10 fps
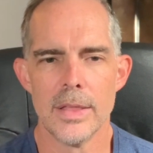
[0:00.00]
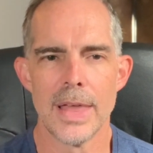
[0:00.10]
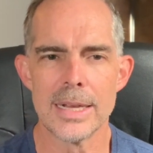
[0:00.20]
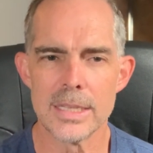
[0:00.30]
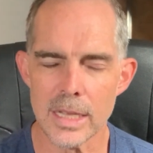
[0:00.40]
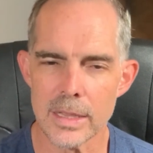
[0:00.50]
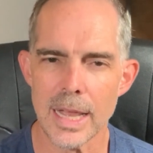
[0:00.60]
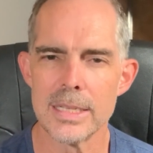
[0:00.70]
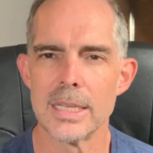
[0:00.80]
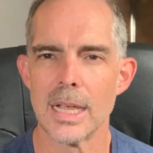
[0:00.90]
that's
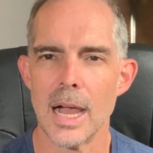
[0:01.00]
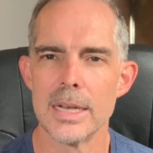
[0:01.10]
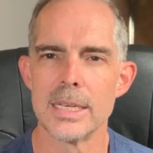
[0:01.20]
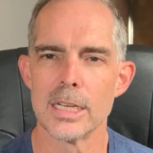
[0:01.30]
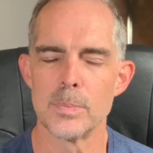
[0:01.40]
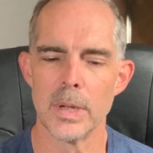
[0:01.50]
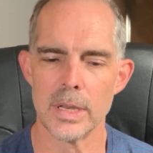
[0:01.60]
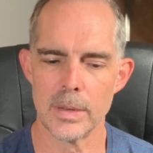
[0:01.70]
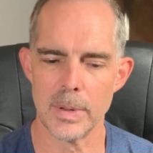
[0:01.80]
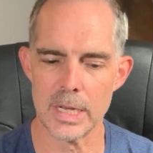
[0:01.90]
the context. But
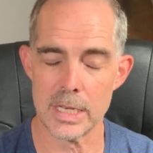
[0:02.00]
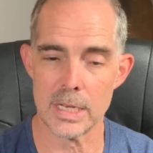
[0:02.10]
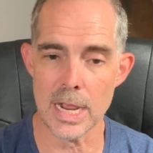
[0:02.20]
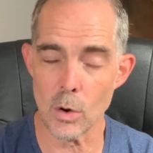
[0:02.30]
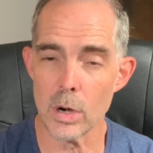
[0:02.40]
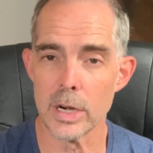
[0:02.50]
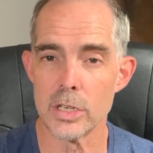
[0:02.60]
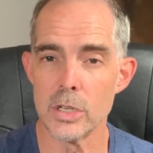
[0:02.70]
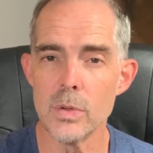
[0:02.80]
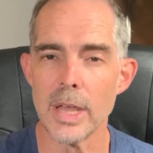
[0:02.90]
in order to
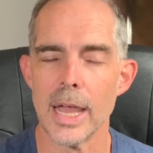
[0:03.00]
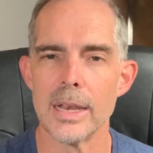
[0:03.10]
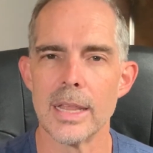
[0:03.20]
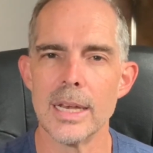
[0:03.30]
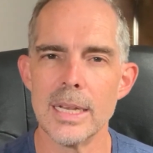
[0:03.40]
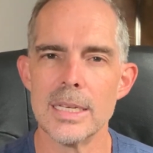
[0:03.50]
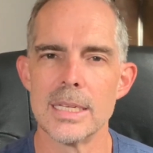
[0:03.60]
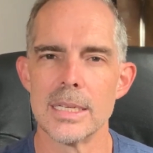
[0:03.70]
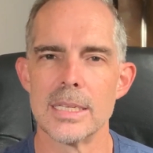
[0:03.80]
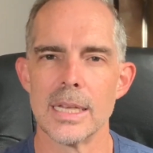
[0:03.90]
do that, they need
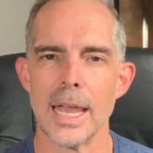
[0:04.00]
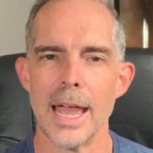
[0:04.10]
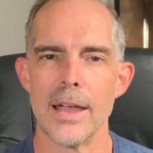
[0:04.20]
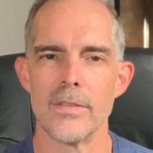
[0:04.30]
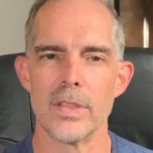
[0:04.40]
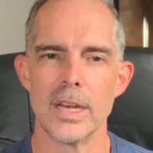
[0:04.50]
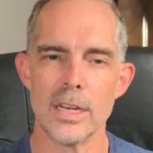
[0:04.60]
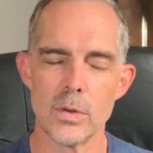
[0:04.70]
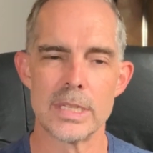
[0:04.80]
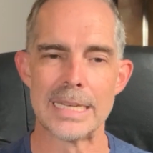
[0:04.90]
to
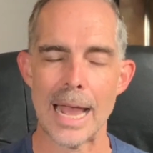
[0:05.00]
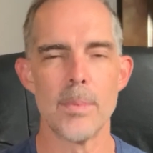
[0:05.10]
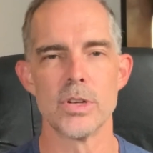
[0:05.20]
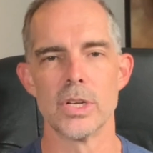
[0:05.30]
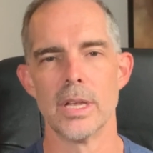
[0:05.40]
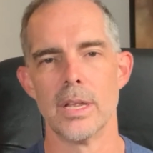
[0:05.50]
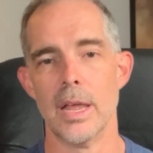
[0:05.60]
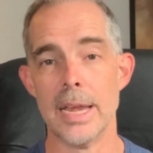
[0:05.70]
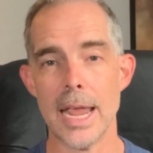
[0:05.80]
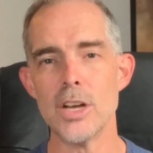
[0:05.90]
establish
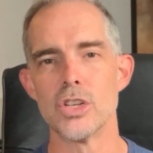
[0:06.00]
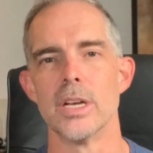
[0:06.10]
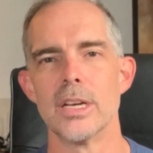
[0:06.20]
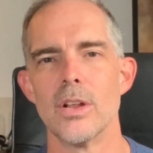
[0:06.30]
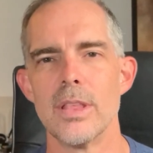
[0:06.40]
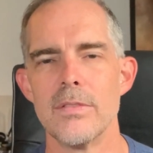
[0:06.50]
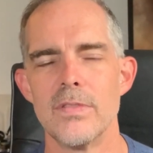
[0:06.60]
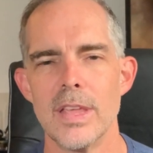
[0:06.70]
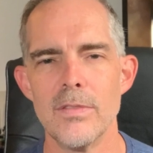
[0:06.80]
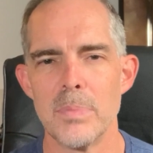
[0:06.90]
a nation. You know,
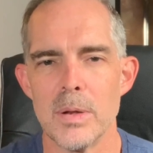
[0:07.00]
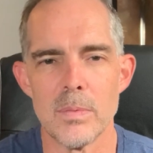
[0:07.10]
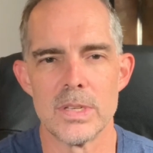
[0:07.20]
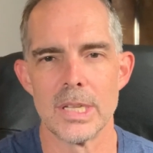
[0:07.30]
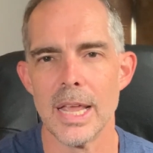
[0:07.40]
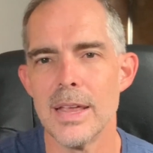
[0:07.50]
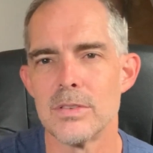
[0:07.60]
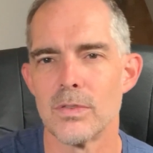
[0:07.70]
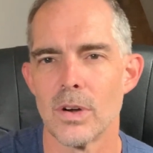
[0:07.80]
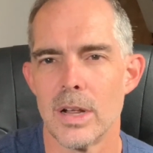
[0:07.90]
they've been
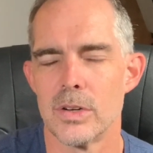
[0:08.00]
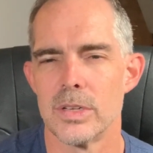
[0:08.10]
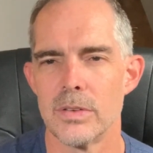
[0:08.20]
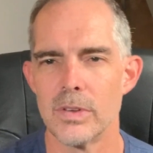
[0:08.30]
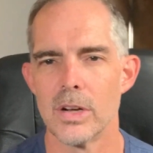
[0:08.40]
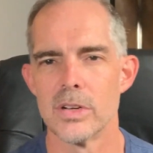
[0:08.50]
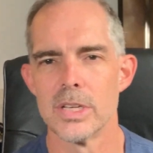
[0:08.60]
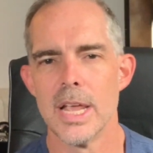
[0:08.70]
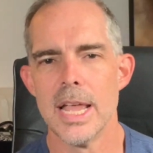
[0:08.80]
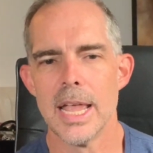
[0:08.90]
slaves for hundreds of
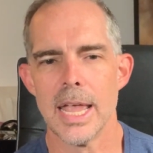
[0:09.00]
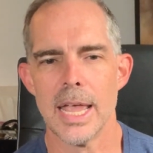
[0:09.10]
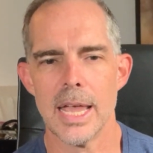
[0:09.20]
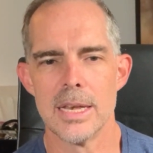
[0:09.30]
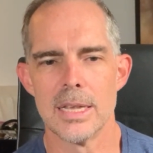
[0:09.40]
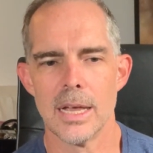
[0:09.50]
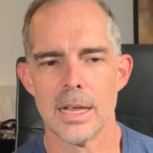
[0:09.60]
years, and